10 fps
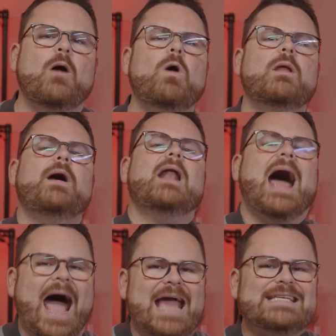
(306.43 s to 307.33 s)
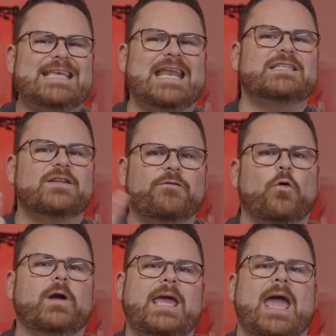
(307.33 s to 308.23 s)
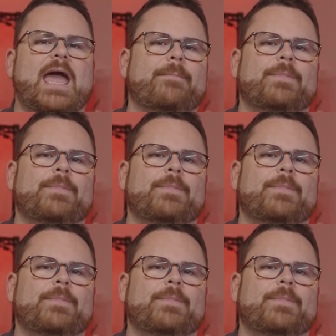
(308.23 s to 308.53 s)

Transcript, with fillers: Now, what about high settings in 4K?